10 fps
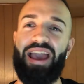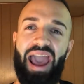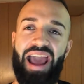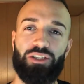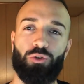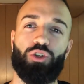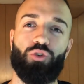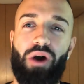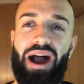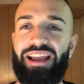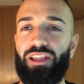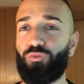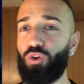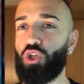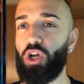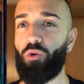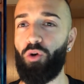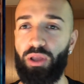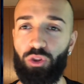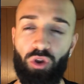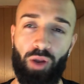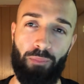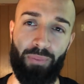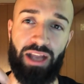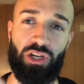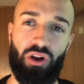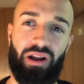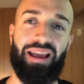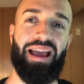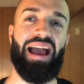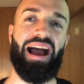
Hence, which is why in the future, I will be doing on my Patreon